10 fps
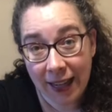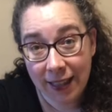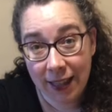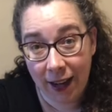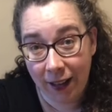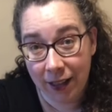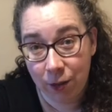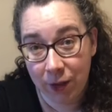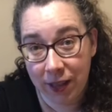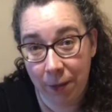salads
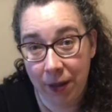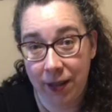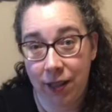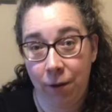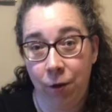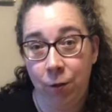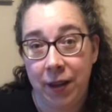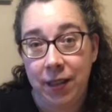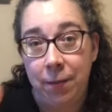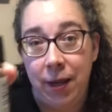with some of these different
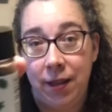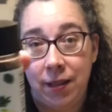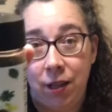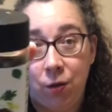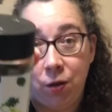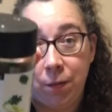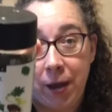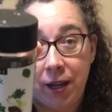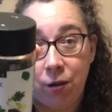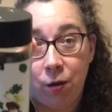recipes, and you could
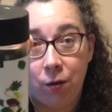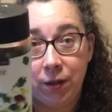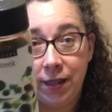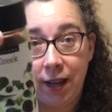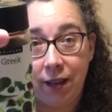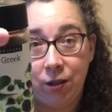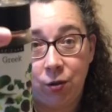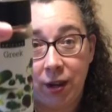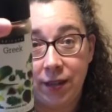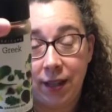make your own salad
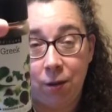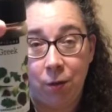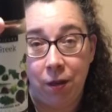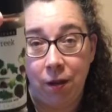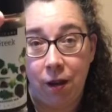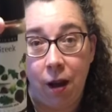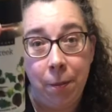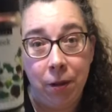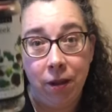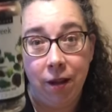dressing with a
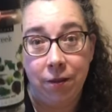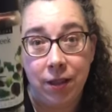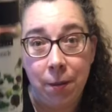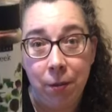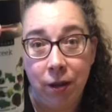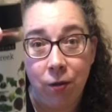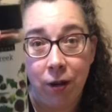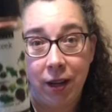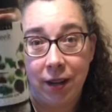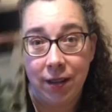couple of simple
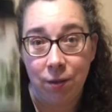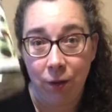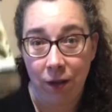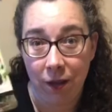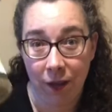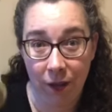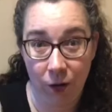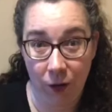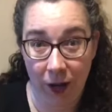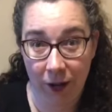ingredients with the
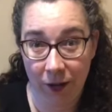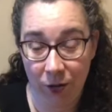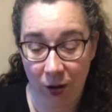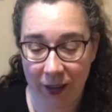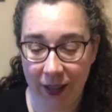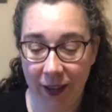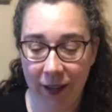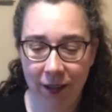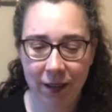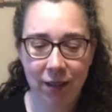Greek dressing.
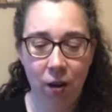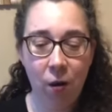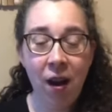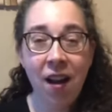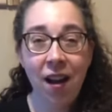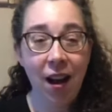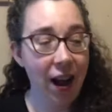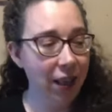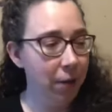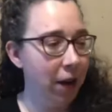So
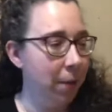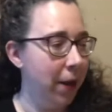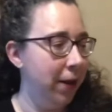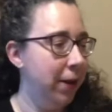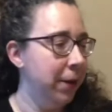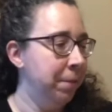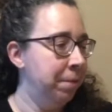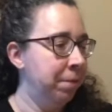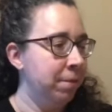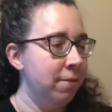highly recommend
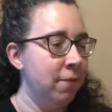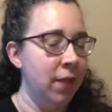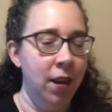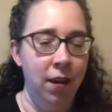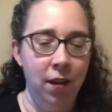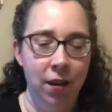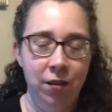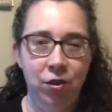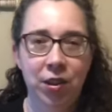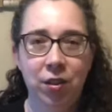
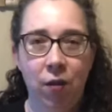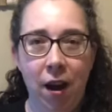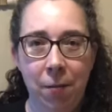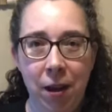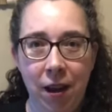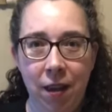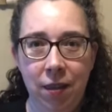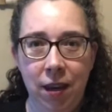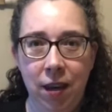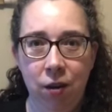just grabbing
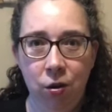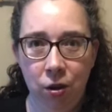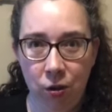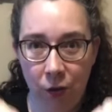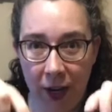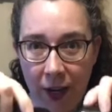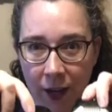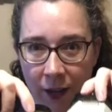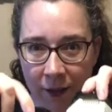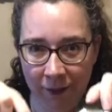the Good Greek
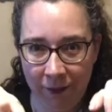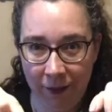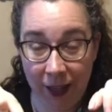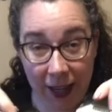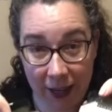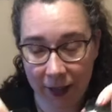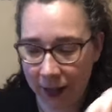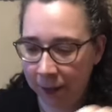kit,